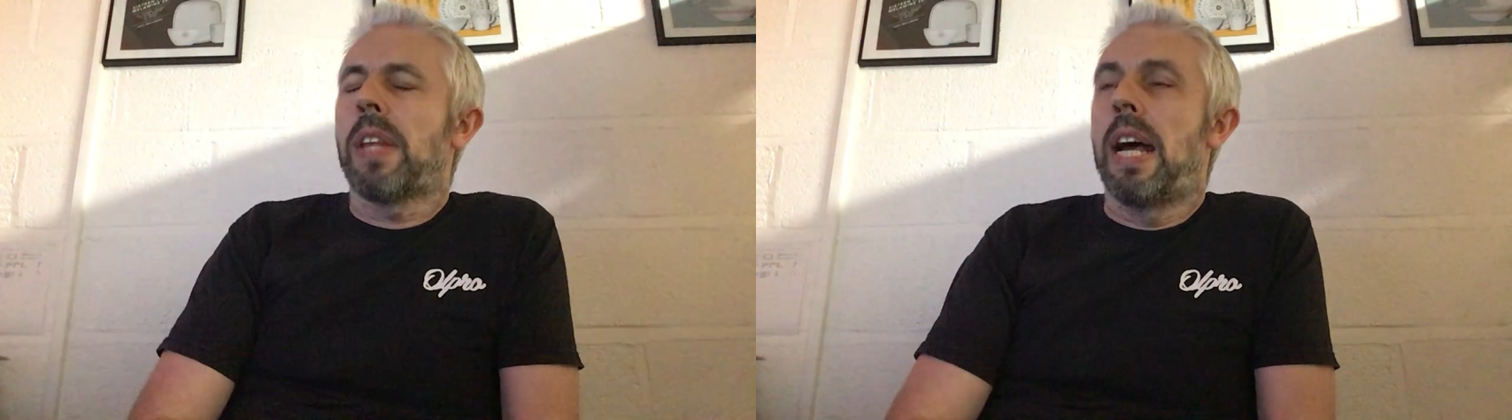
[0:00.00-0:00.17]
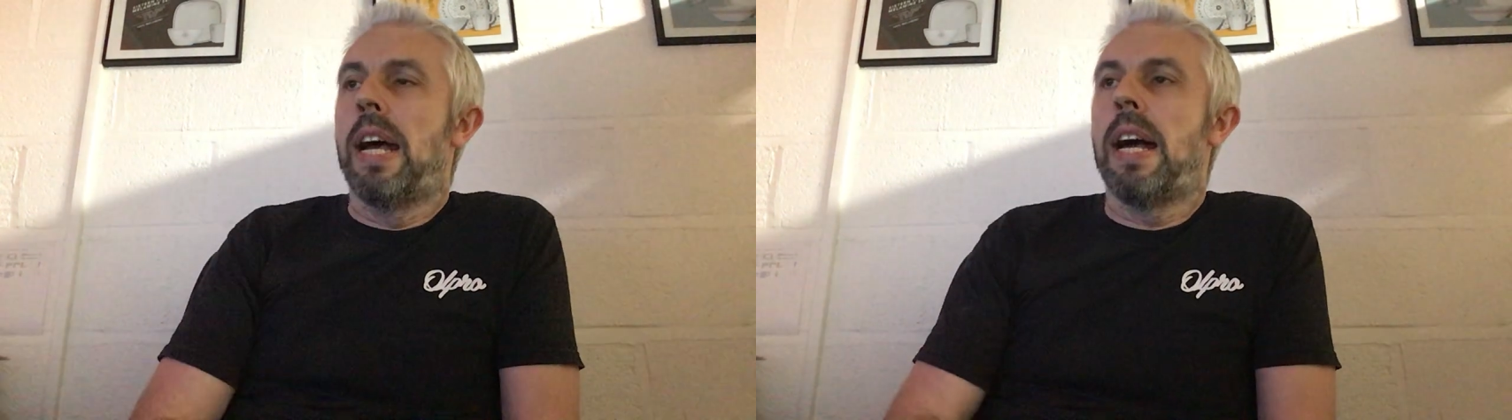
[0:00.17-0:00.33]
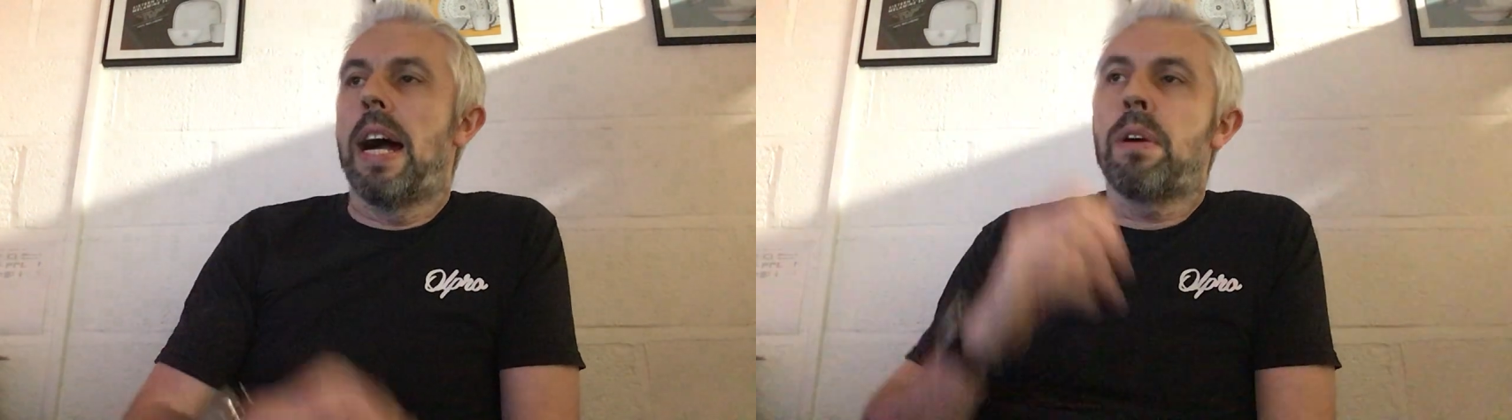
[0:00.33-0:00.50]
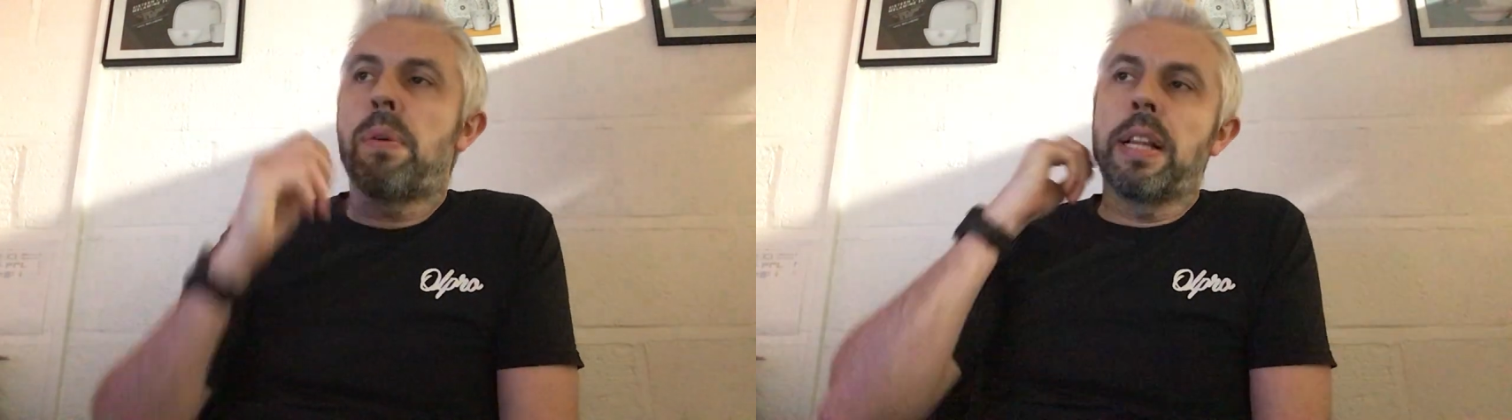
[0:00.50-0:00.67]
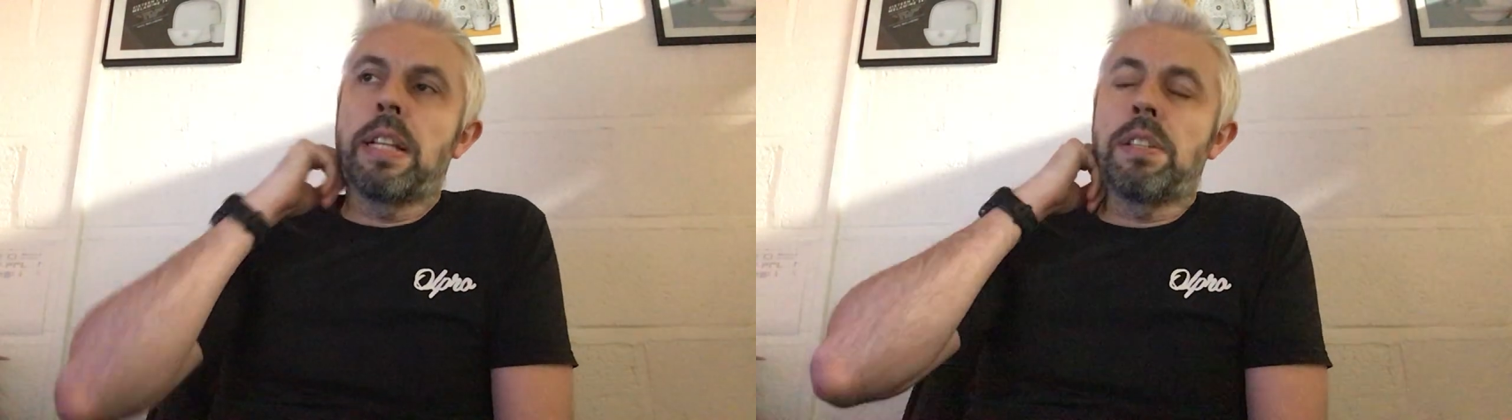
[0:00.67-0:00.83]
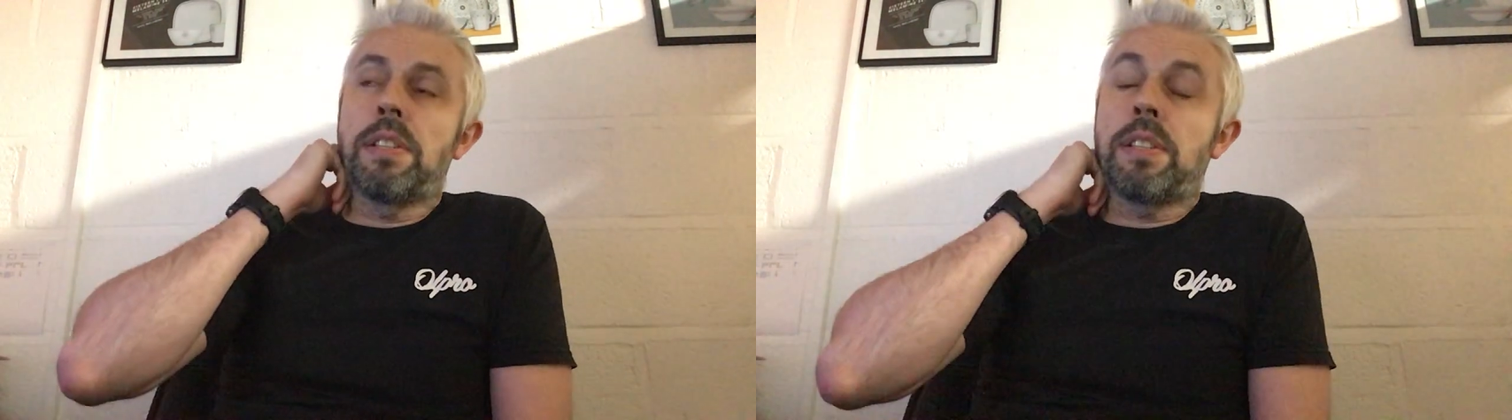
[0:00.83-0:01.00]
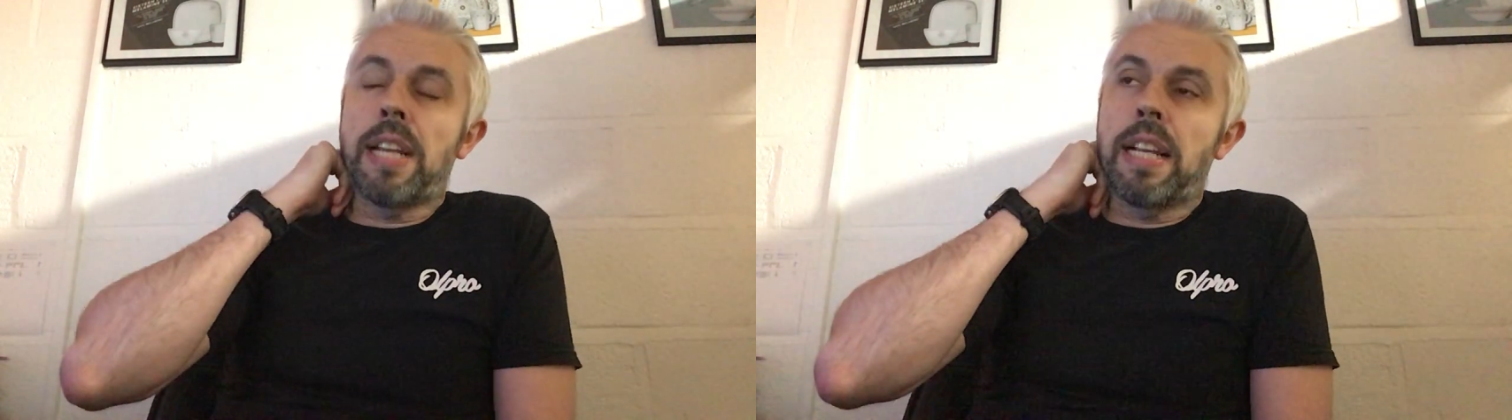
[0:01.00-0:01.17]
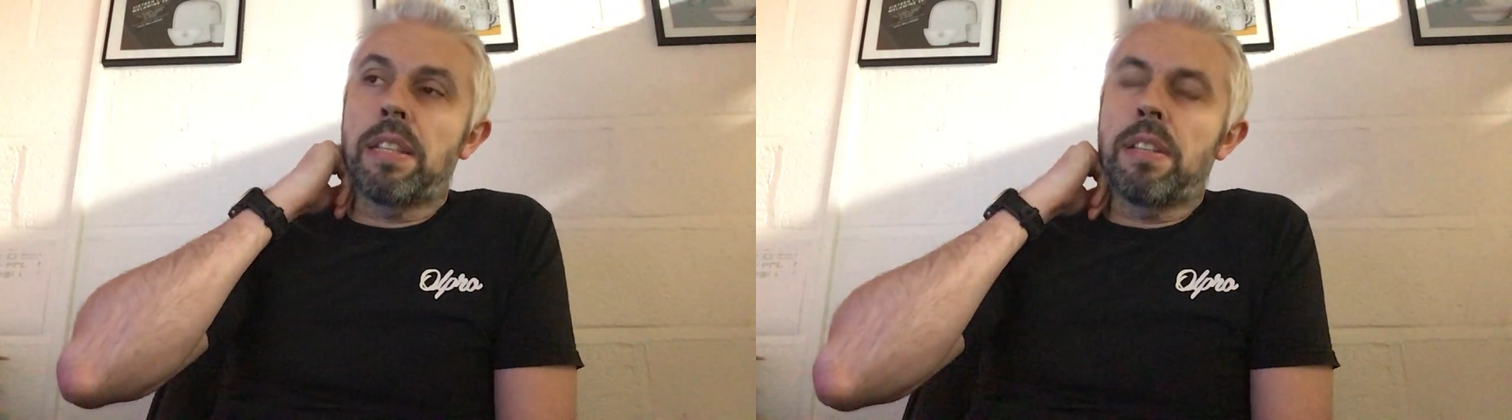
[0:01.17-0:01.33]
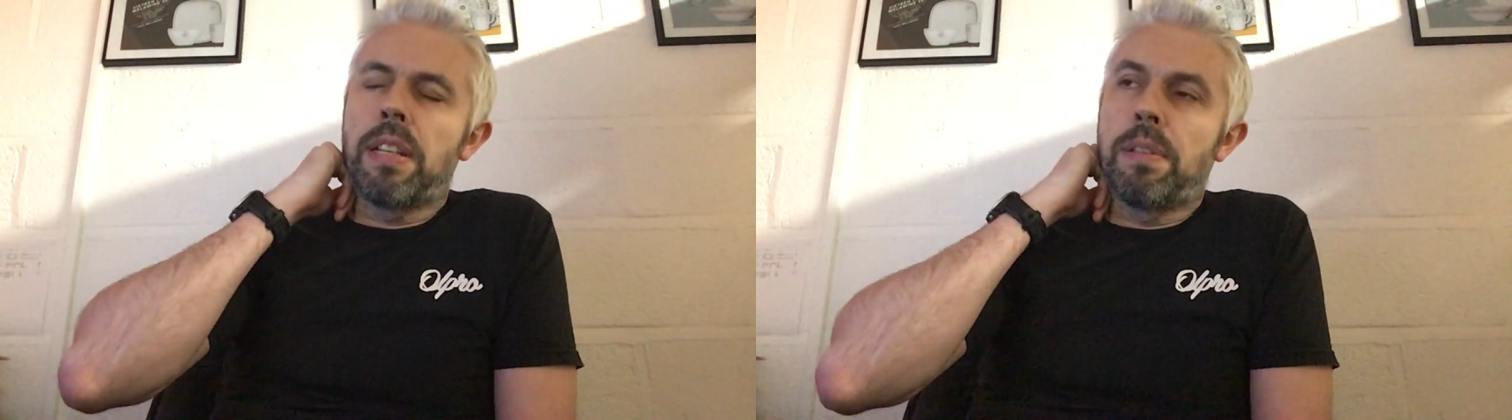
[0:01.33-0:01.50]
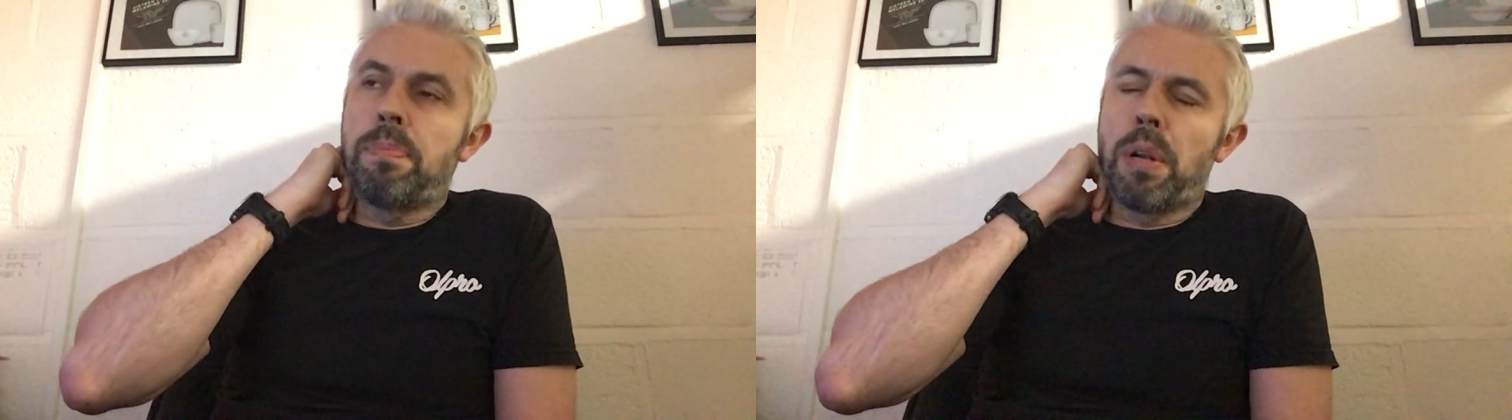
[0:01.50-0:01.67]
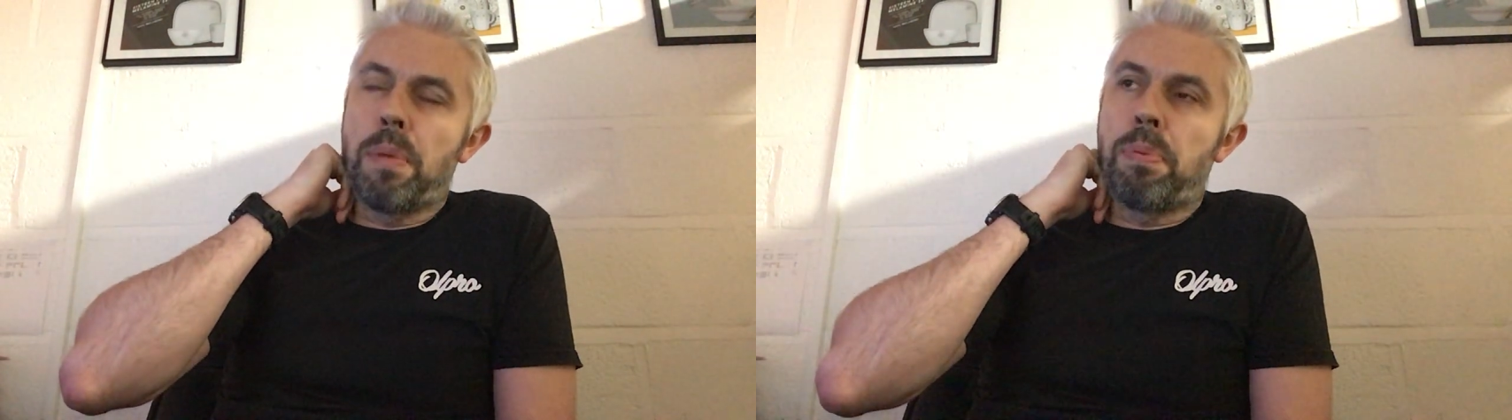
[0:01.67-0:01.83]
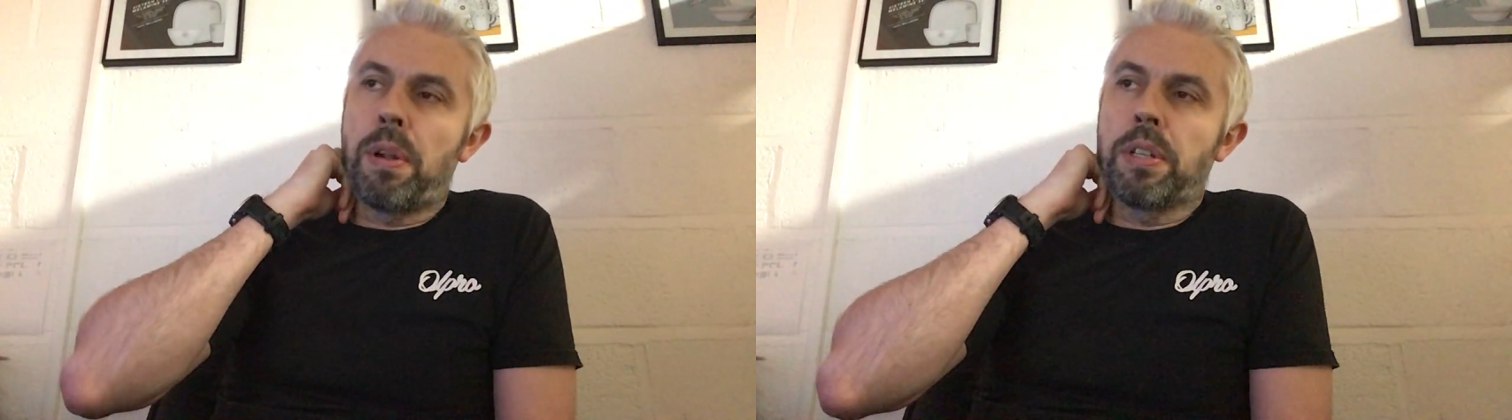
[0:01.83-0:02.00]
How quickly does it take to put
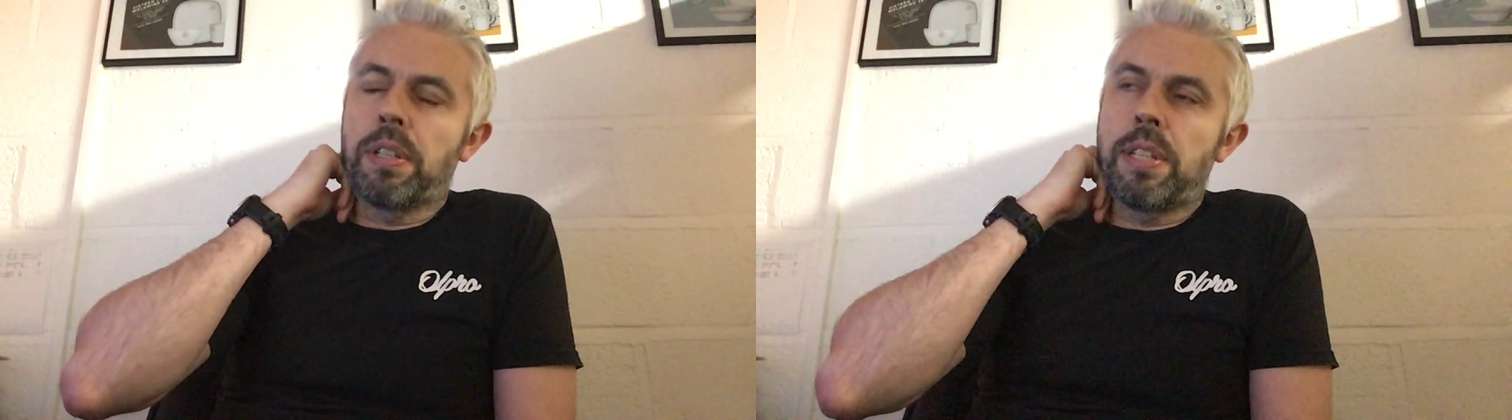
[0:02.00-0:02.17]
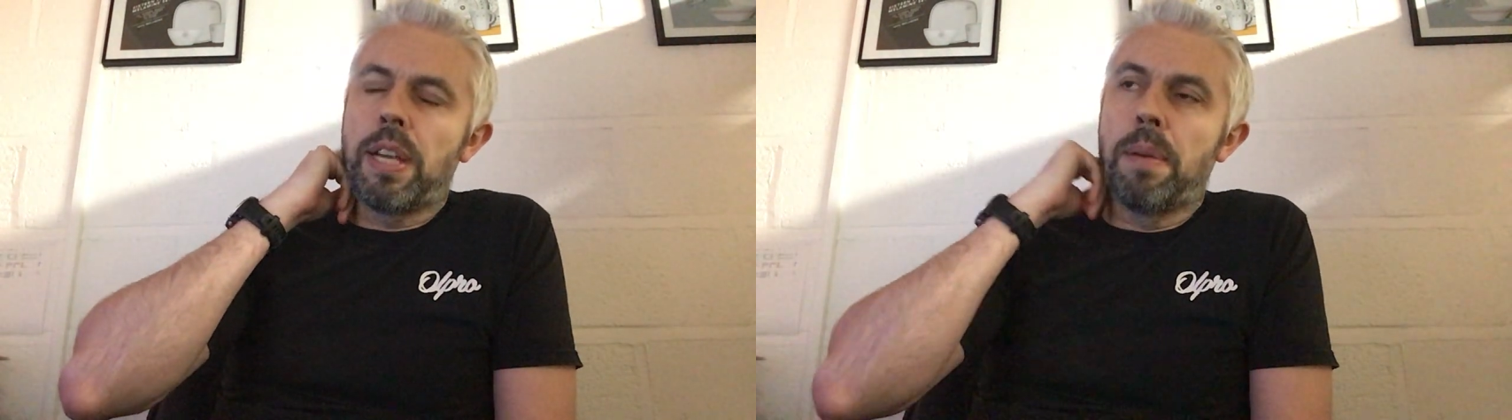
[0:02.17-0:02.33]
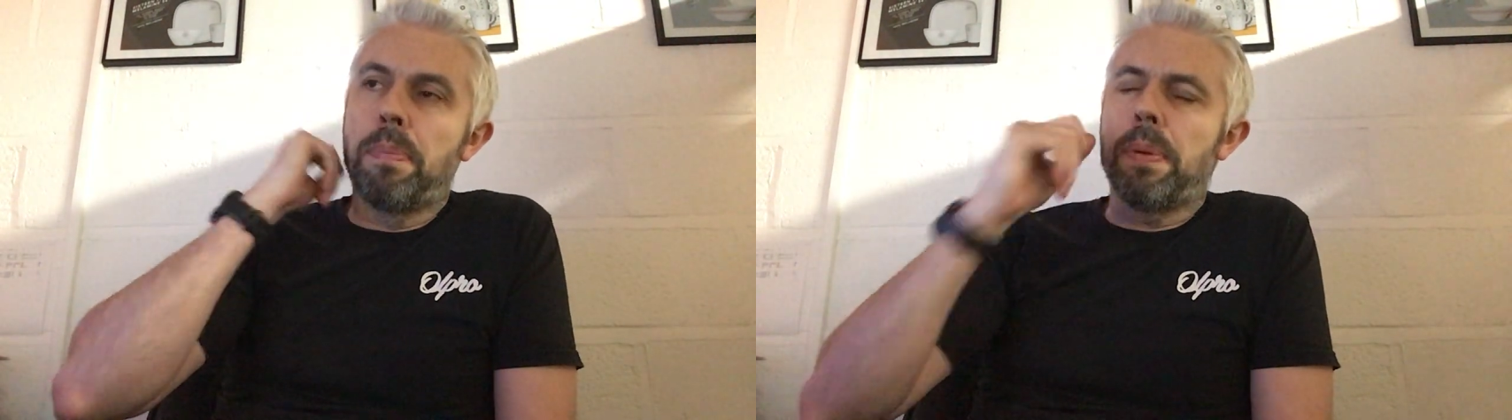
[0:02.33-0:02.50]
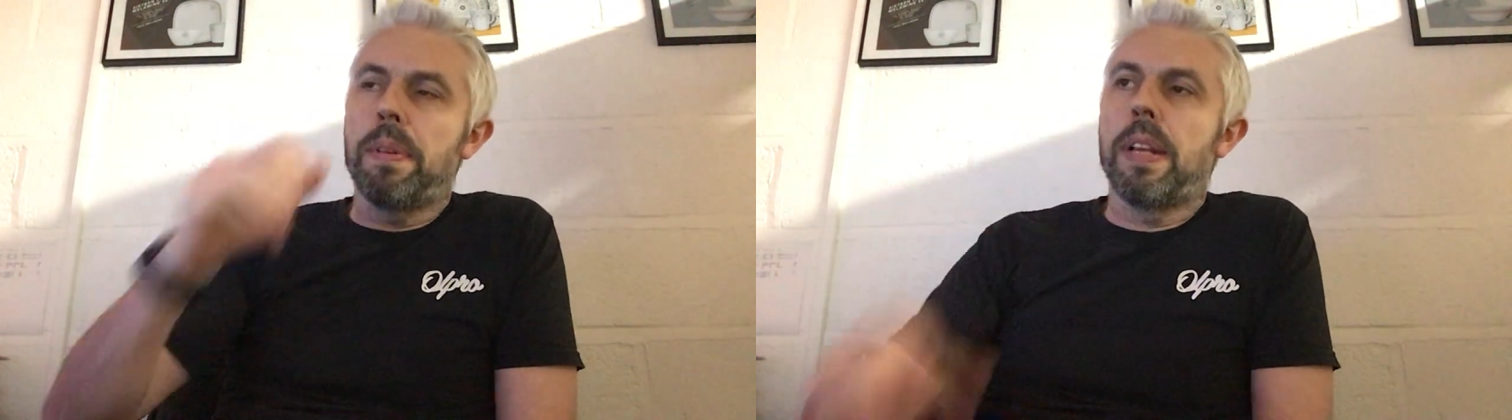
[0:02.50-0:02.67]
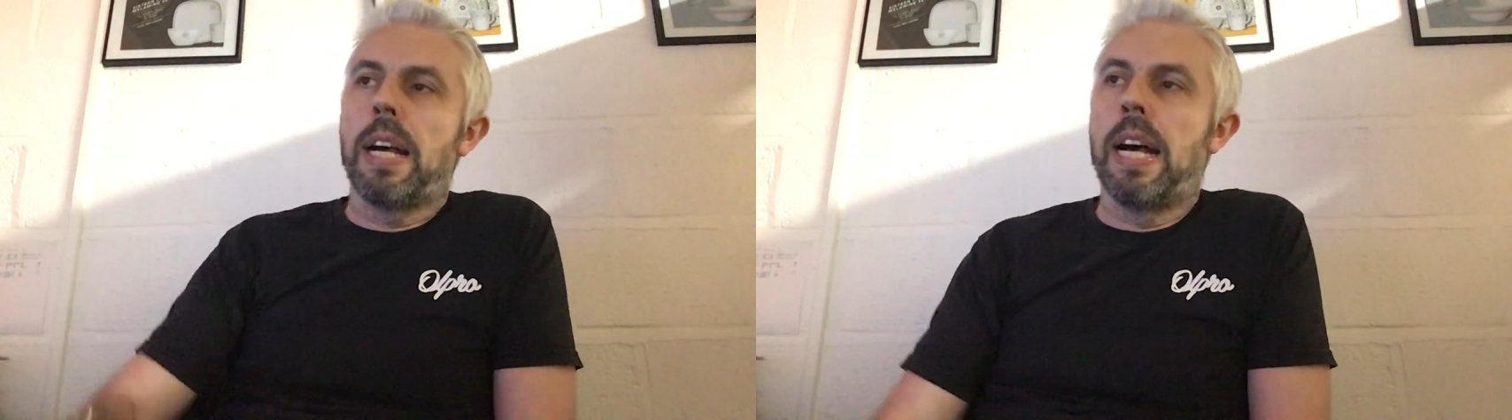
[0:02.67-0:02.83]
a product up?